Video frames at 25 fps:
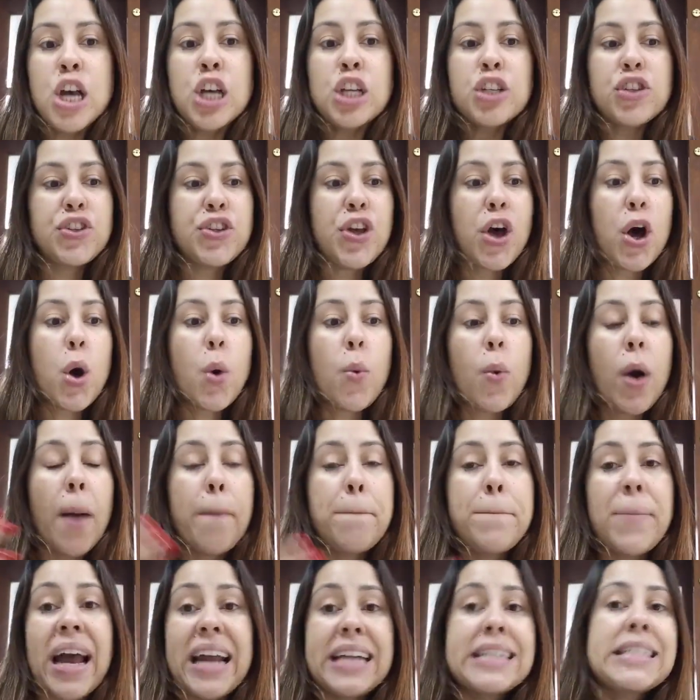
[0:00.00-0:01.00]

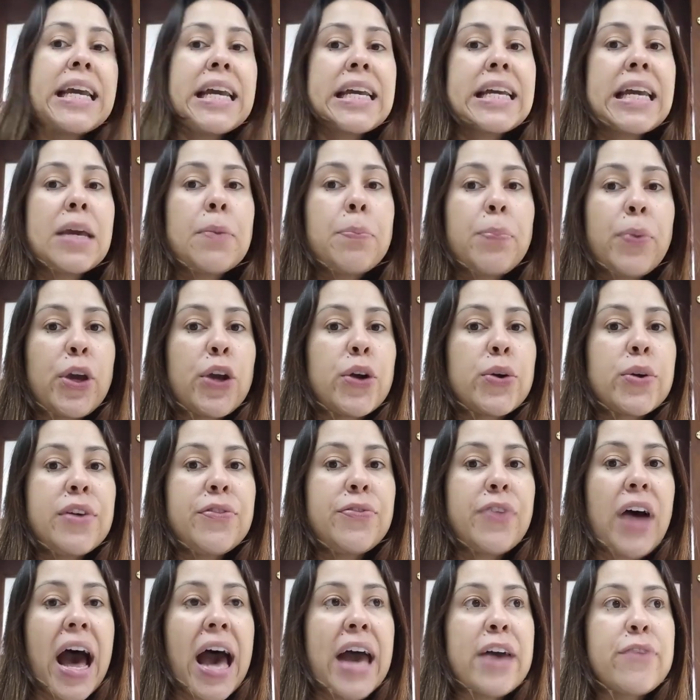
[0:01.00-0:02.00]
So by taking
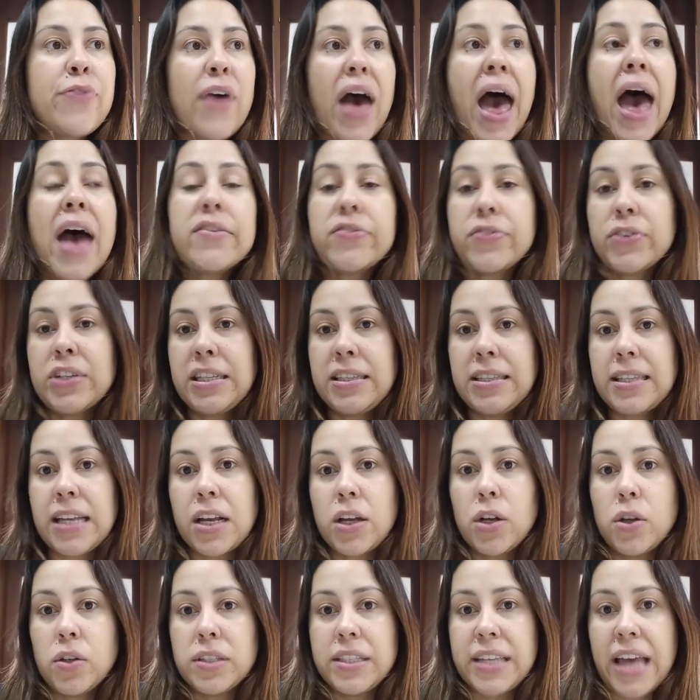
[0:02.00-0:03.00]
Puravive every
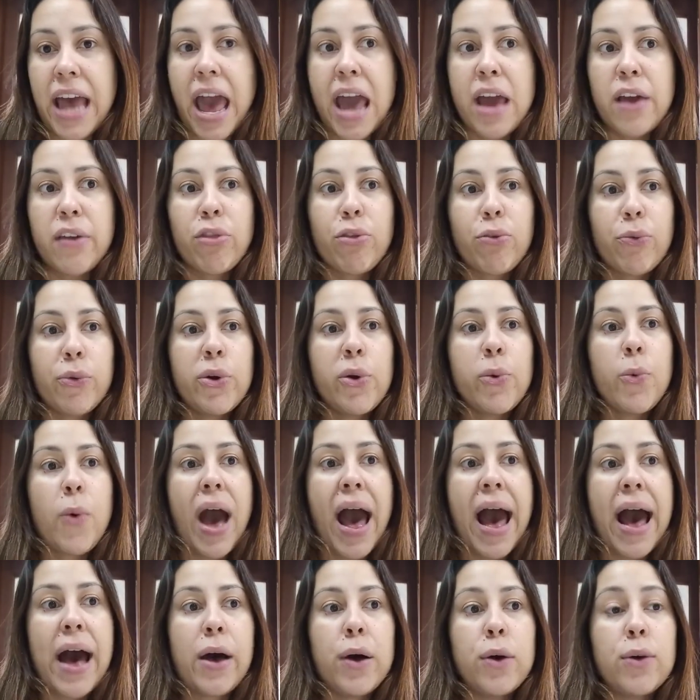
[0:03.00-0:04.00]
single day
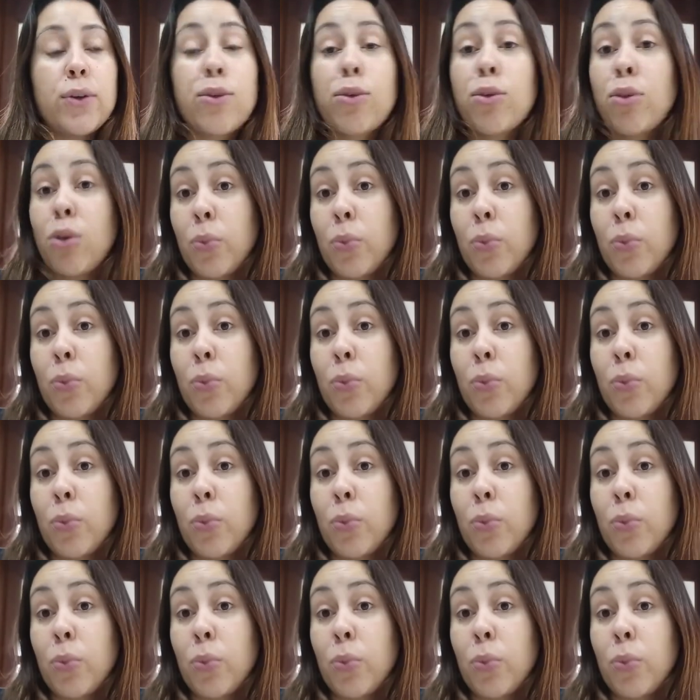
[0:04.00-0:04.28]
throughout